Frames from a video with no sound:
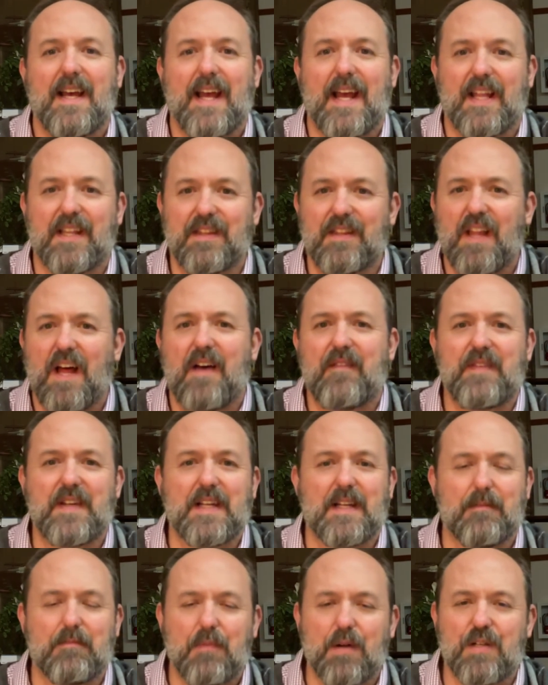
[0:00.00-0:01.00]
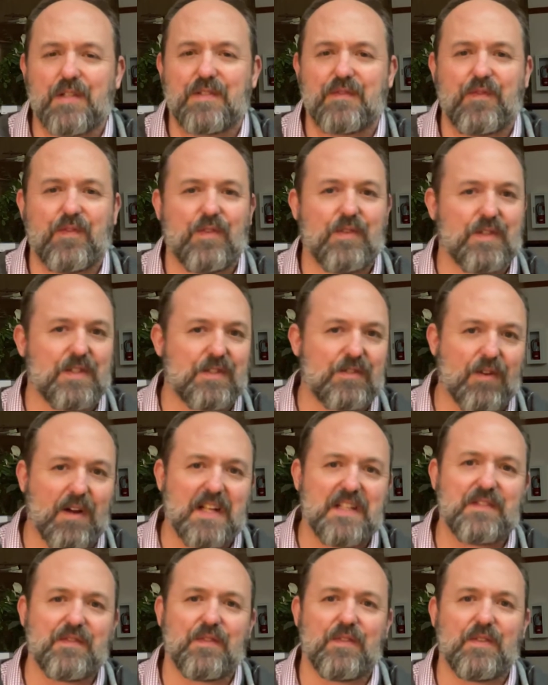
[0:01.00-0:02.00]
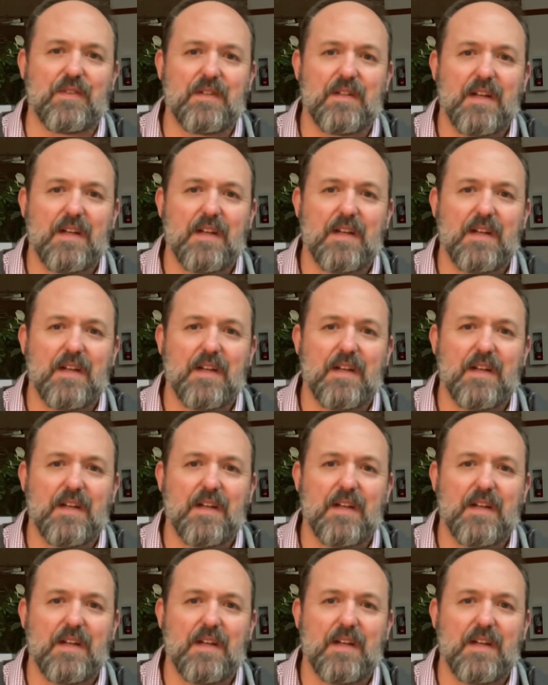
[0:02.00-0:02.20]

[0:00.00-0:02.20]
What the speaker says: and loving and merciful and graceful.